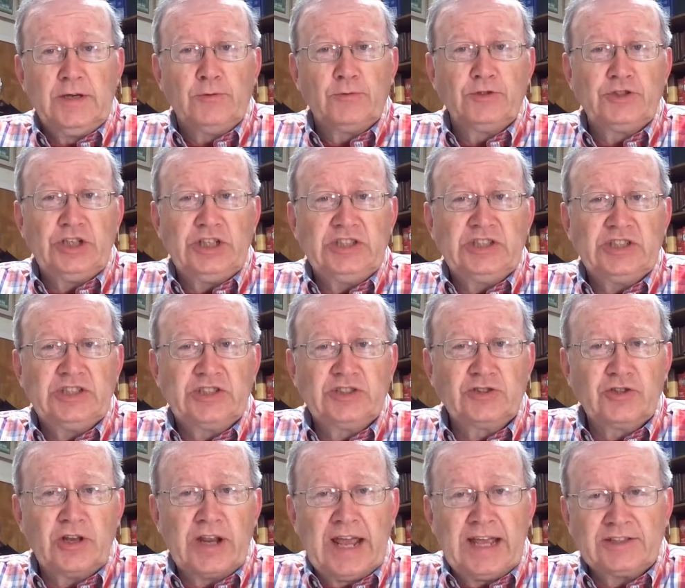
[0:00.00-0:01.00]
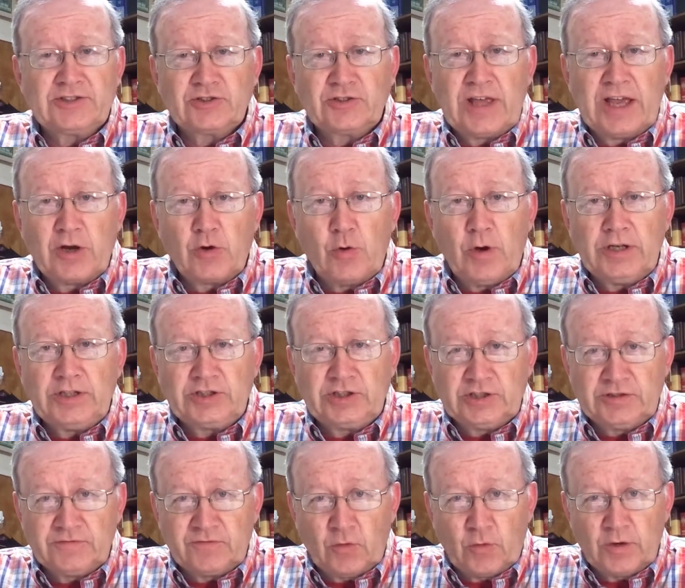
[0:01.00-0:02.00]
Well, Jesus is going to answer that
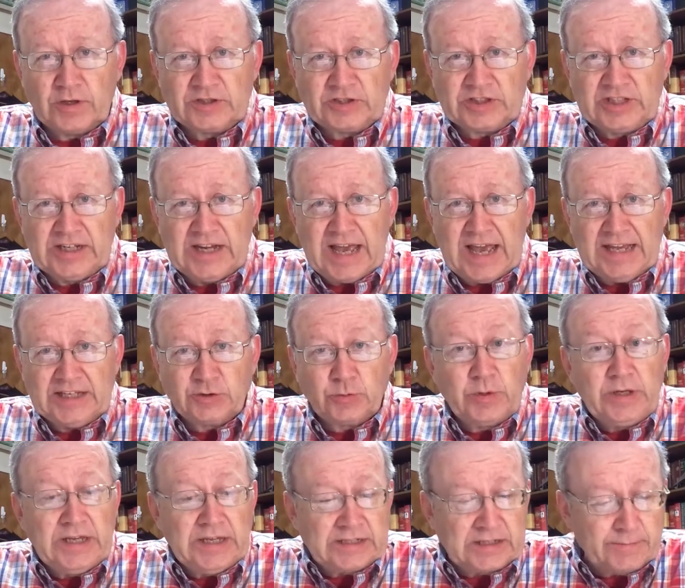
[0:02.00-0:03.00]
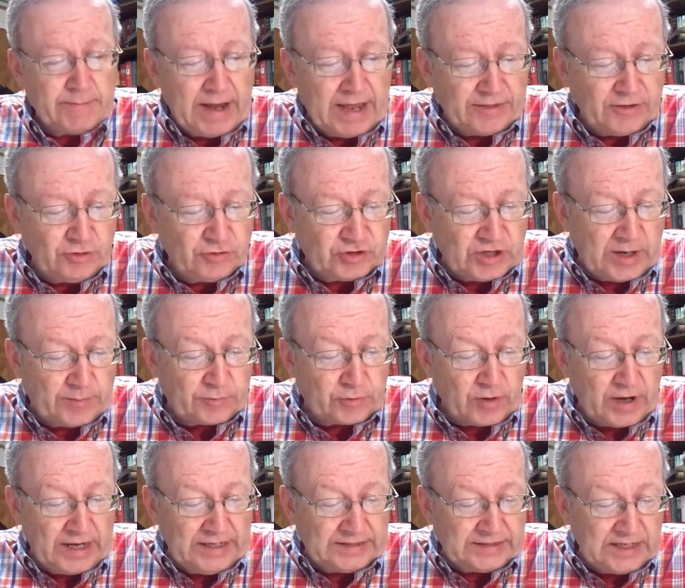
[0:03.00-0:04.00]
question for us today as we get to Matthew
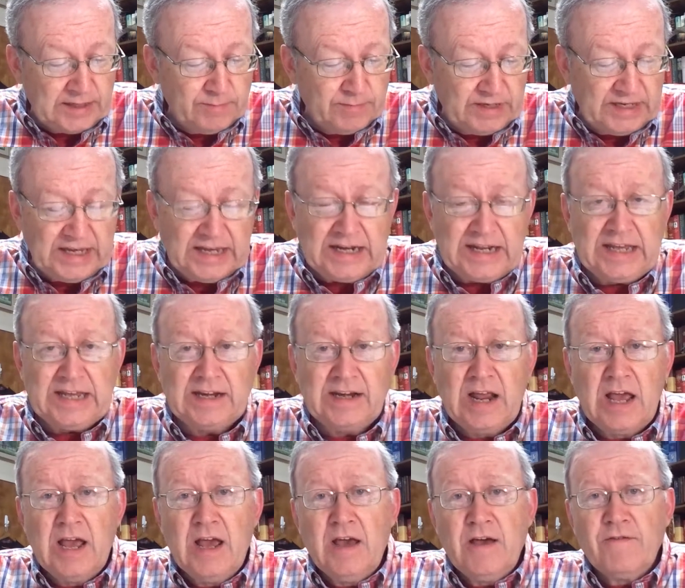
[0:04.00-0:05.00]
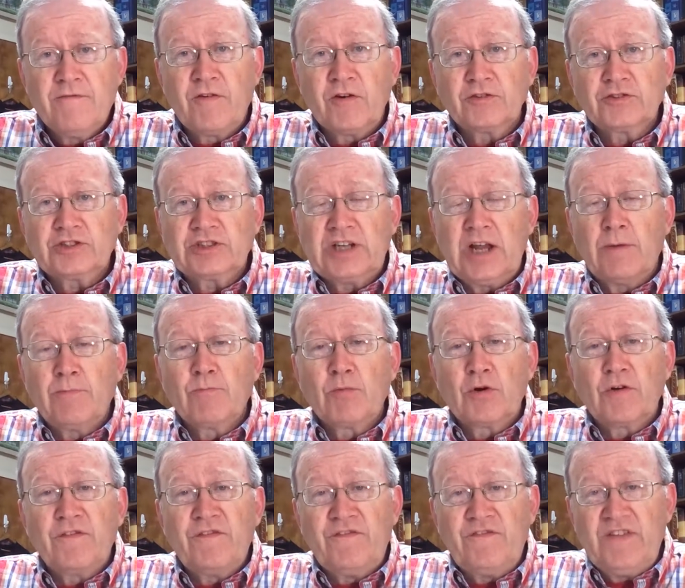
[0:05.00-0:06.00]
chapter 18, beginning in verse
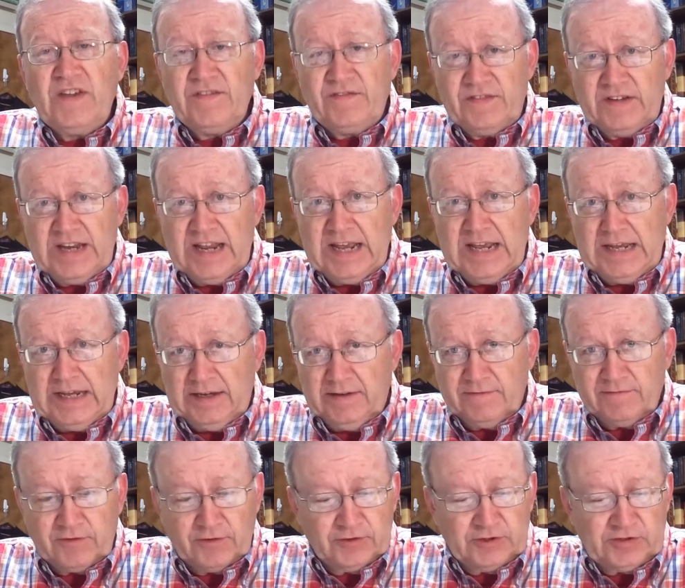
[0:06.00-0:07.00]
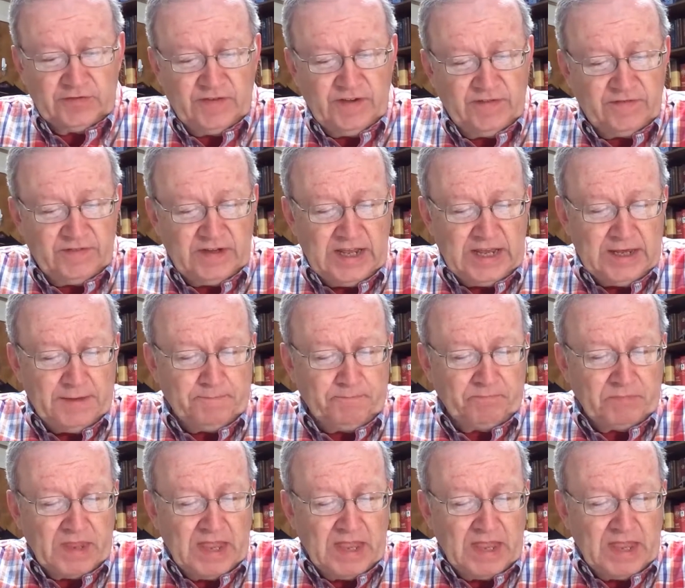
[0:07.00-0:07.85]
number 15. Verse 15.